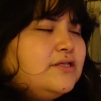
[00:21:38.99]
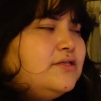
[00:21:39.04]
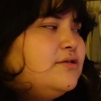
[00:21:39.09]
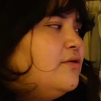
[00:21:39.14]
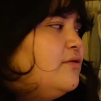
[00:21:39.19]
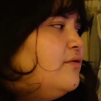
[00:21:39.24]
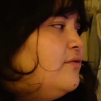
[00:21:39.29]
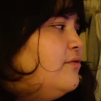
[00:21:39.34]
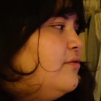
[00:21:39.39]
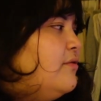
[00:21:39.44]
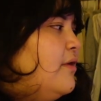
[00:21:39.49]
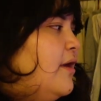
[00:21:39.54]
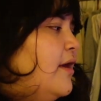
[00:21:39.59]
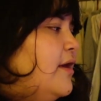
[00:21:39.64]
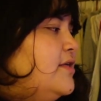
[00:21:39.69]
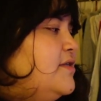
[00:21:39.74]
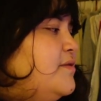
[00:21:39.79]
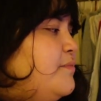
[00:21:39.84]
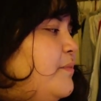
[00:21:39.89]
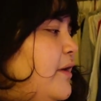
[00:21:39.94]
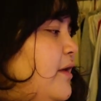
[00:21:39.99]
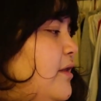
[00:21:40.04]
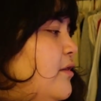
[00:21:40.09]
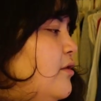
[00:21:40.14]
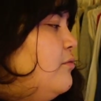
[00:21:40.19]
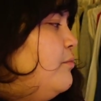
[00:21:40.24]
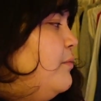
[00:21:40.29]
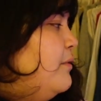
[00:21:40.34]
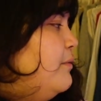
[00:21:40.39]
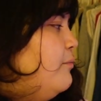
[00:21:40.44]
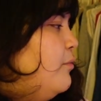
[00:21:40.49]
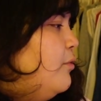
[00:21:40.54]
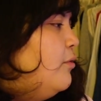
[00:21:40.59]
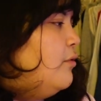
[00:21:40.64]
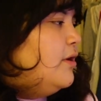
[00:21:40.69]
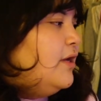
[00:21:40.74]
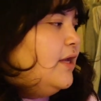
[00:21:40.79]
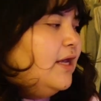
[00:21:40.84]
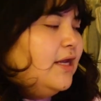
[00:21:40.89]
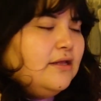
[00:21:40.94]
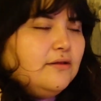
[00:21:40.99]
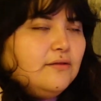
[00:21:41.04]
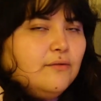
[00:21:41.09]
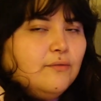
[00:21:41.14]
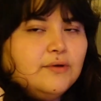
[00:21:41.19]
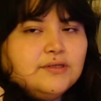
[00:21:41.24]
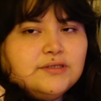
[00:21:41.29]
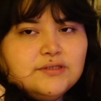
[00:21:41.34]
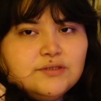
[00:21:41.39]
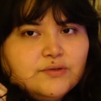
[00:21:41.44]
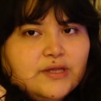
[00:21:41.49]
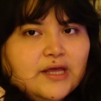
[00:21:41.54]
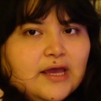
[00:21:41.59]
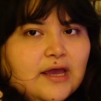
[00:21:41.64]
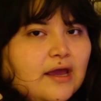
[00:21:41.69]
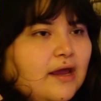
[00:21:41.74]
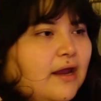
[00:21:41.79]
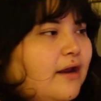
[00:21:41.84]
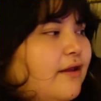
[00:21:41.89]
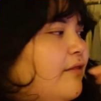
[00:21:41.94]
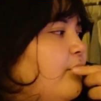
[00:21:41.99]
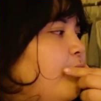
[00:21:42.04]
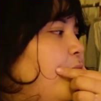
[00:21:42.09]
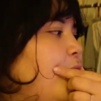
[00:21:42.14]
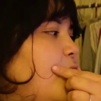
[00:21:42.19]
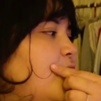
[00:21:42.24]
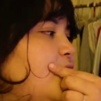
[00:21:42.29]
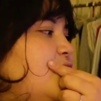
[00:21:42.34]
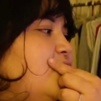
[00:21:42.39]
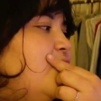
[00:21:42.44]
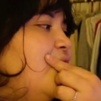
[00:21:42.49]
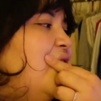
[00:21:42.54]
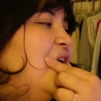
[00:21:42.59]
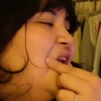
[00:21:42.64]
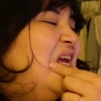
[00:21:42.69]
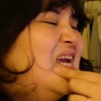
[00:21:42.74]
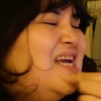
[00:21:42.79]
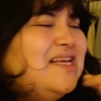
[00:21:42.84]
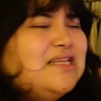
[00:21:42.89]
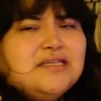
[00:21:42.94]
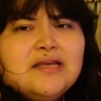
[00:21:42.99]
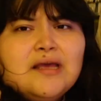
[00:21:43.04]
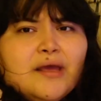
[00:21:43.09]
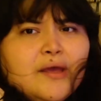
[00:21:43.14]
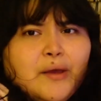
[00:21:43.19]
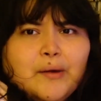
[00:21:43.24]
So I spent a little bit more on getting the ones that had the ports already, because